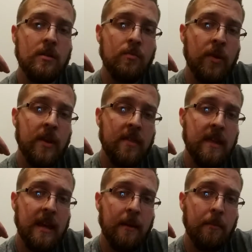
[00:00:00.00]
with
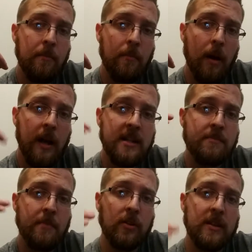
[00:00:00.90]
the ice
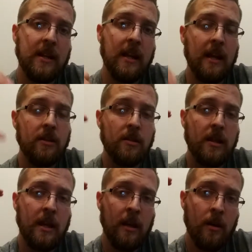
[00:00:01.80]
melting in
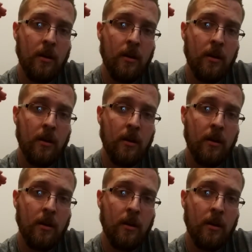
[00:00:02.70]
the